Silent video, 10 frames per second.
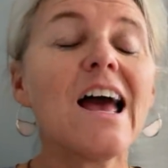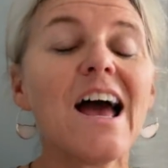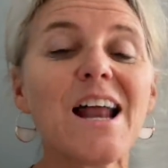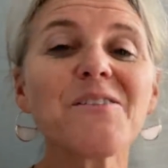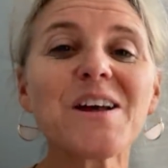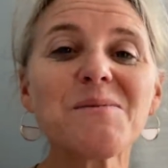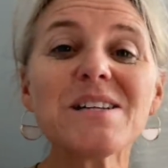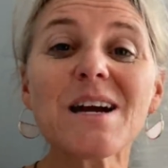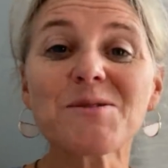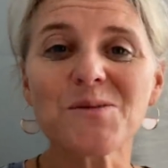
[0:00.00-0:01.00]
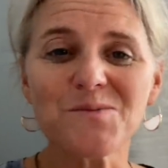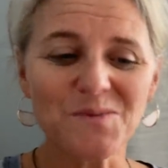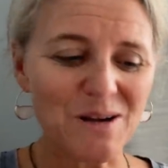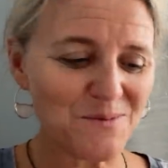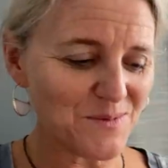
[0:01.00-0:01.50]
Anyway, in the meantime, so I'm,
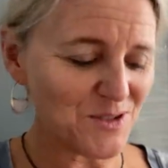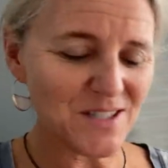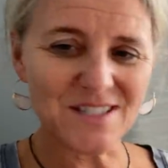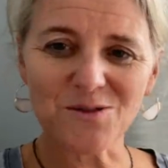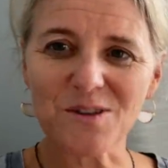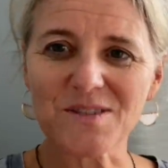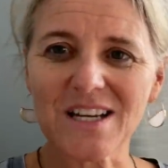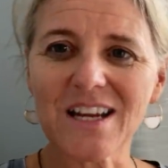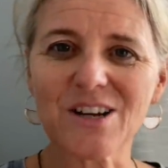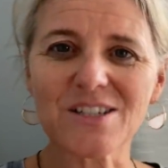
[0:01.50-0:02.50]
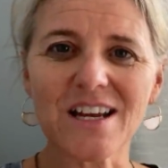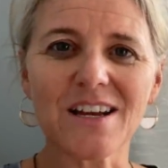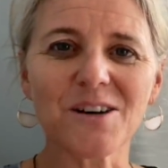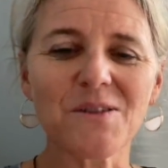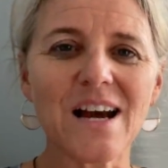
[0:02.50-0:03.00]
i was just sort of sitting here
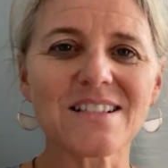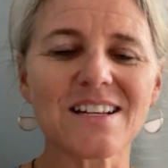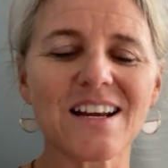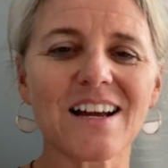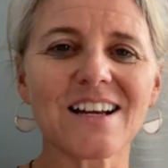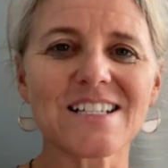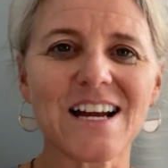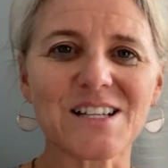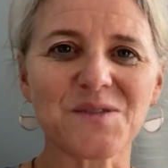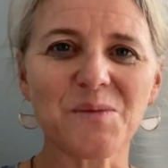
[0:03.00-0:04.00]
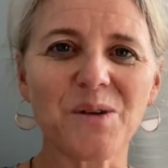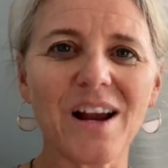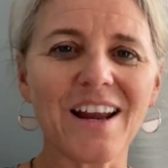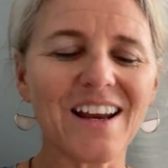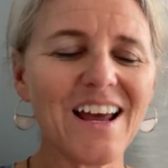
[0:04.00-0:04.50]
taking a rest, and I got a text from
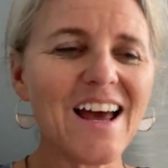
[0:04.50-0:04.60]
Brennan,